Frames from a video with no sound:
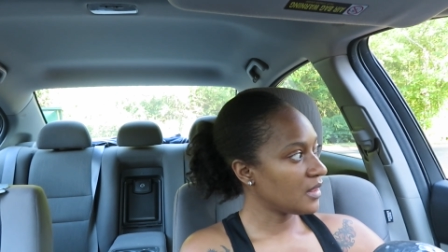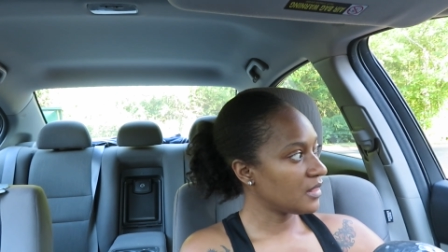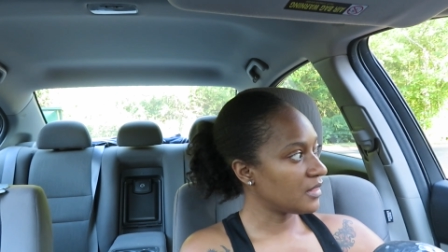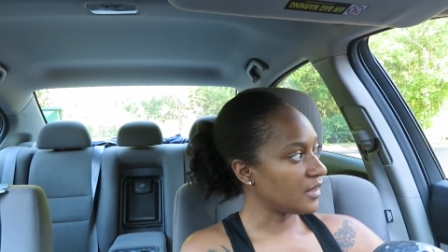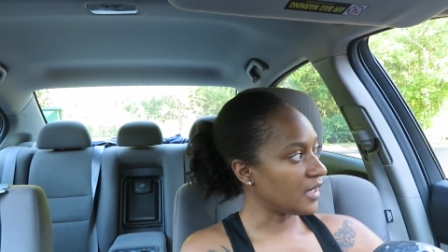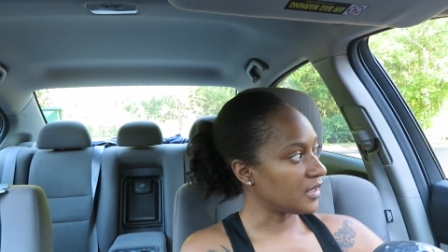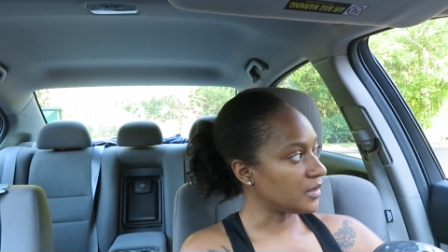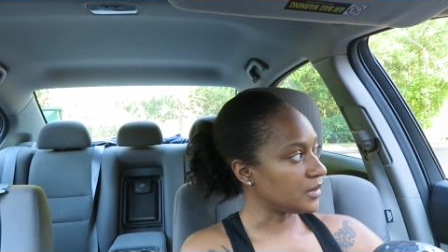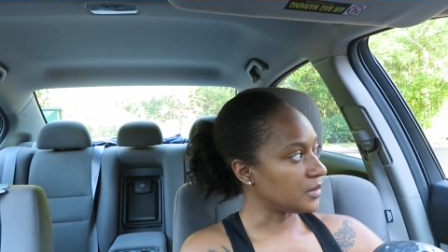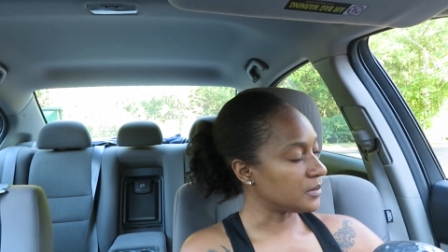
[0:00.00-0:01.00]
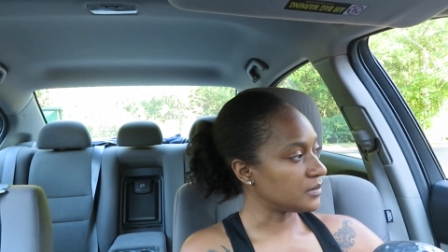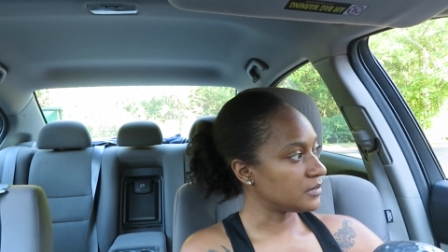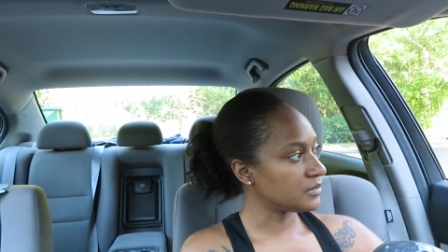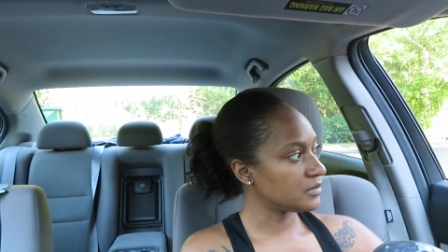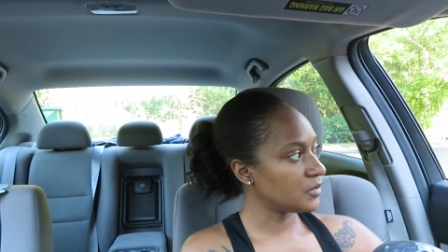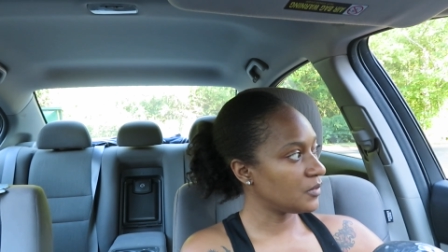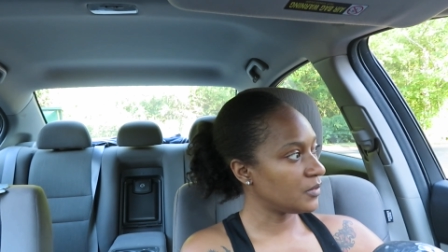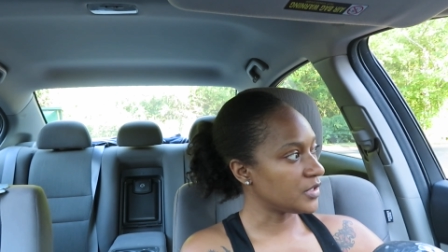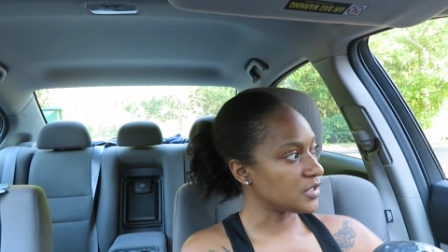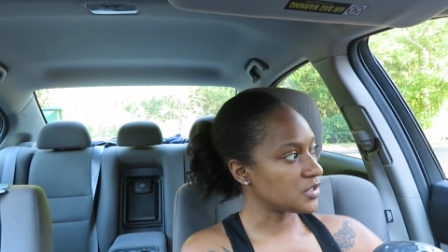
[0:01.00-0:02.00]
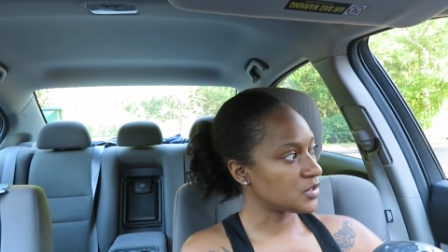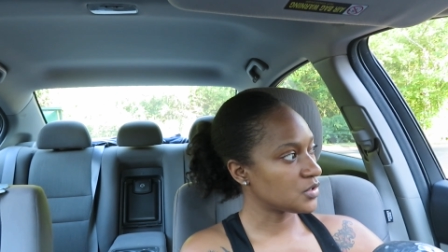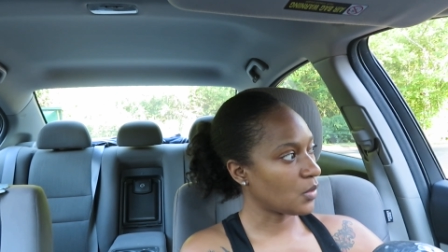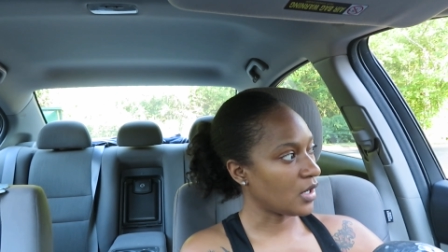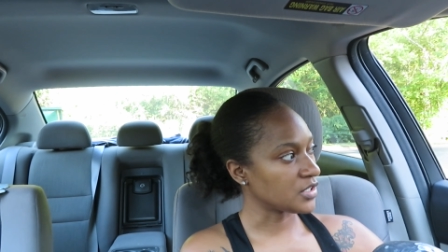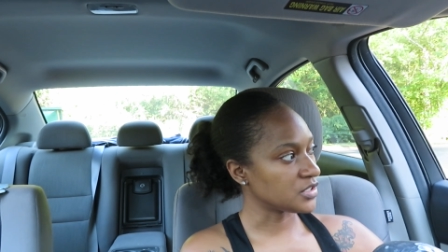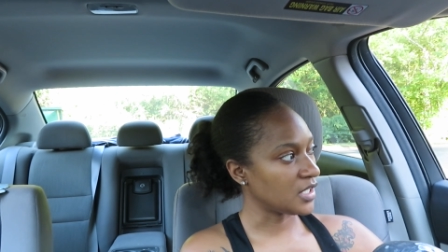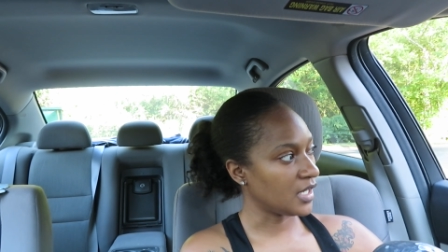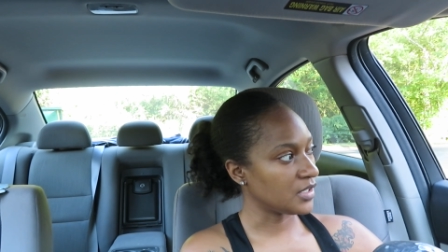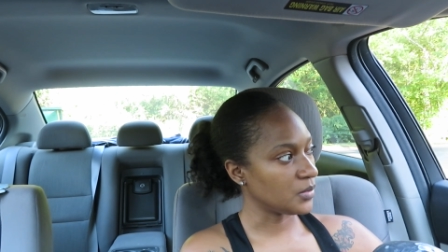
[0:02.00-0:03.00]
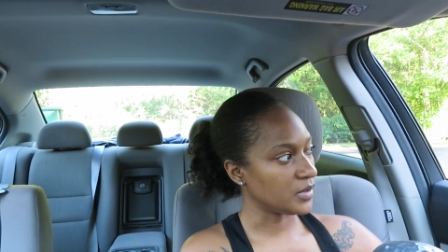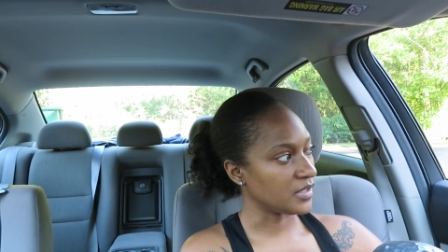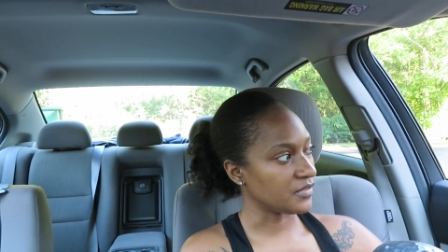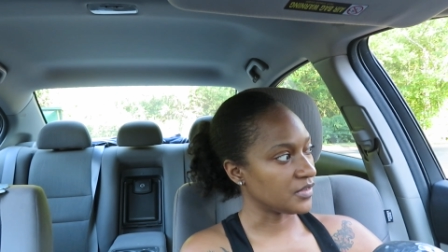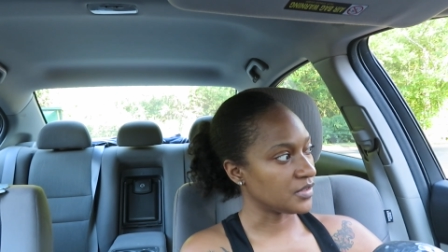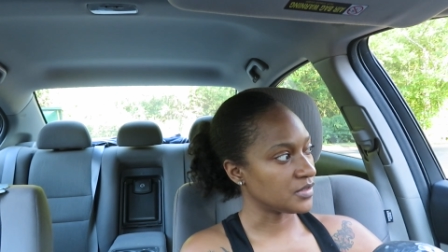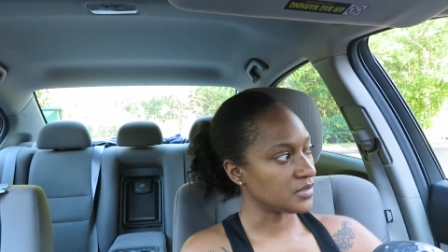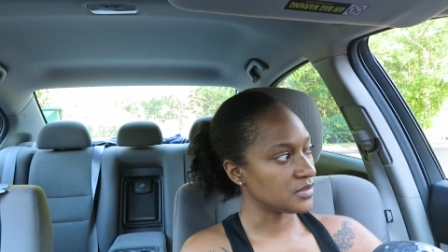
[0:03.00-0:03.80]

that we squashed that or whatever.